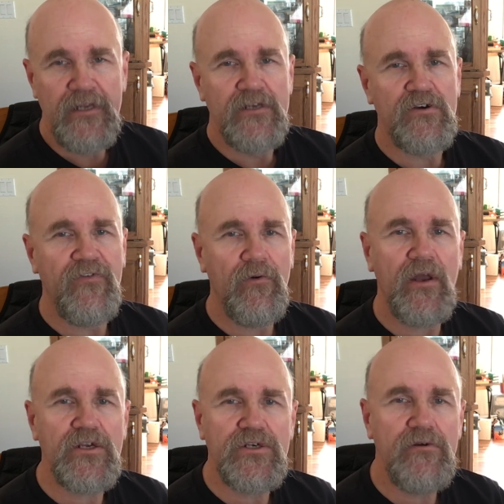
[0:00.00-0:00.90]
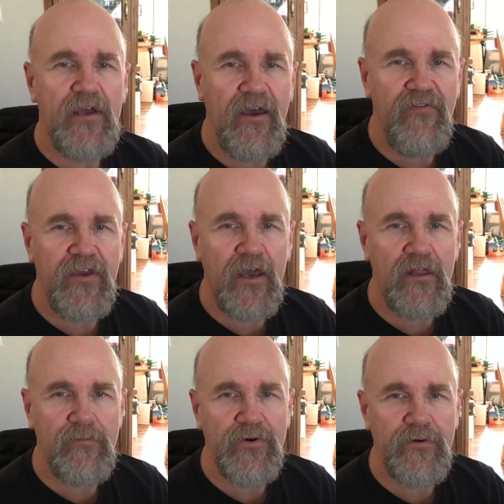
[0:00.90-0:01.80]
So if you want to shoot a heavy
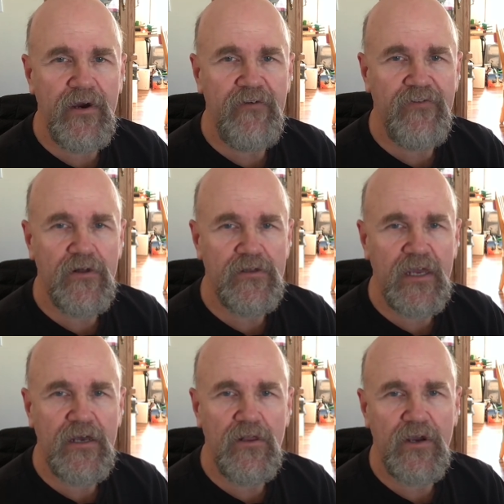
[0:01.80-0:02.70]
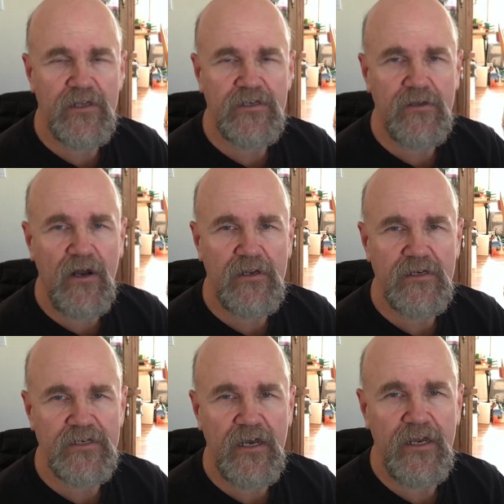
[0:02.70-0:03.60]
caliber rifle, take a look at stock
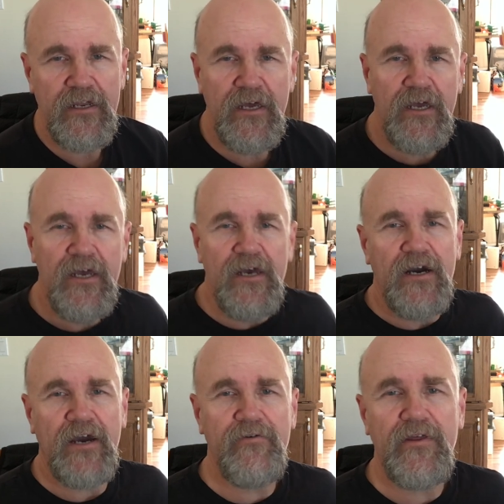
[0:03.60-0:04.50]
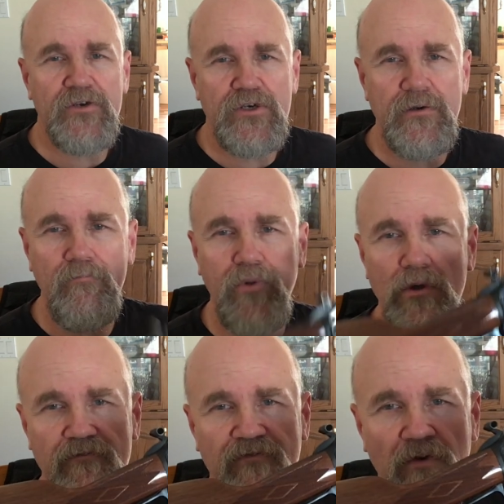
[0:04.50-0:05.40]
design. I'd rather shoot a
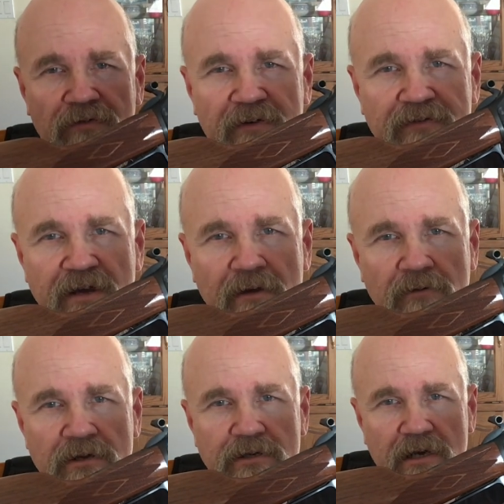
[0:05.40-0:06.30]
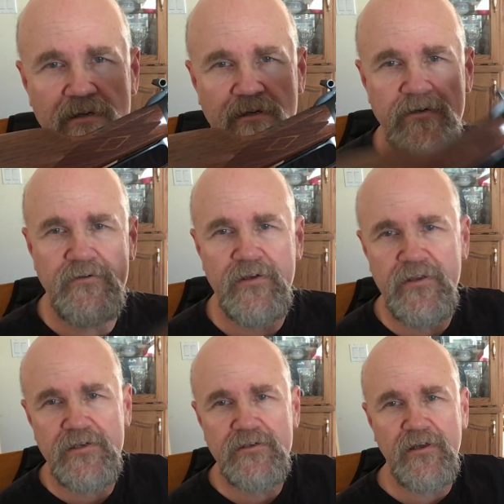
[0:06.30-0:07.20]
Bolt 458 Winchester than
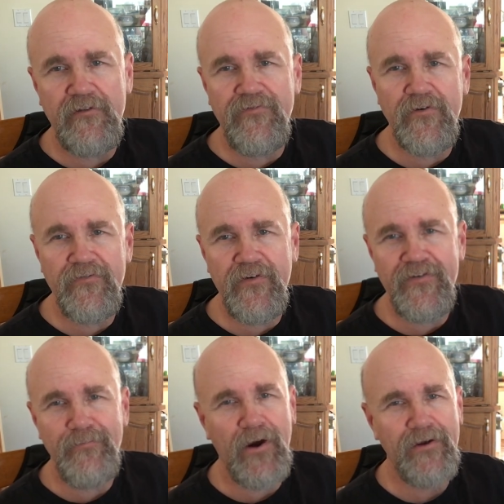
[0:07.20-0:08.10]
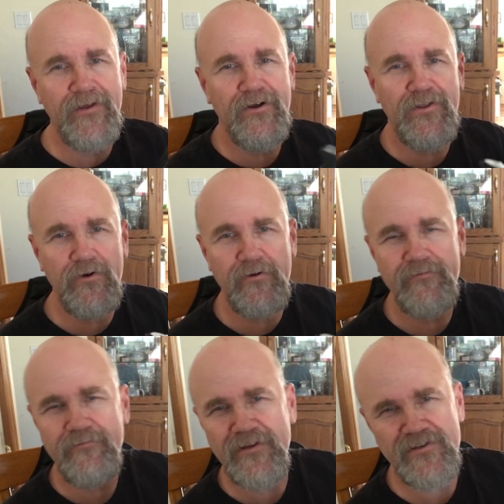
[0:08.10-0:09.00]
this little 450 Marlin, although
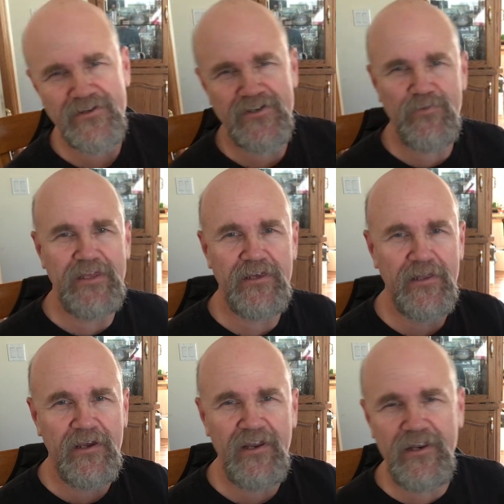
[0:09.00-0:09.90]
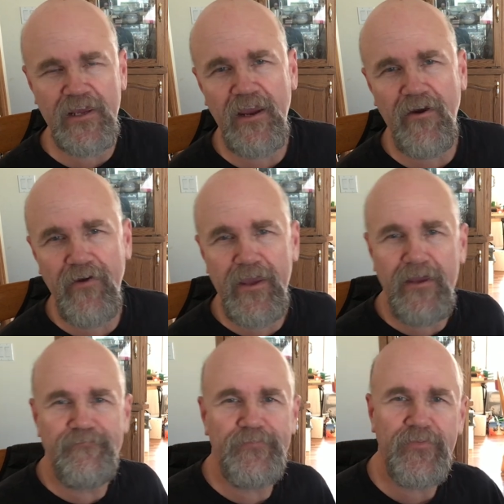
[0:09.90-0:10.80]
it's a sweet little gun to carry.
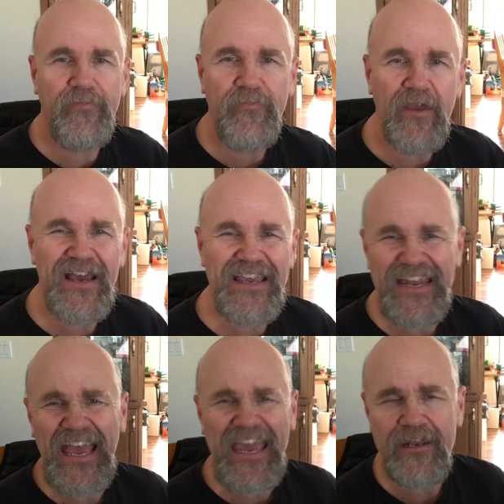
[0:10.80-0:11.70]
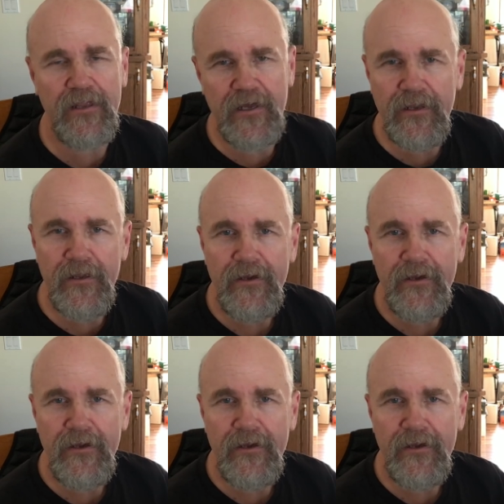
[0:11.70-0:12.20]
I can handle it.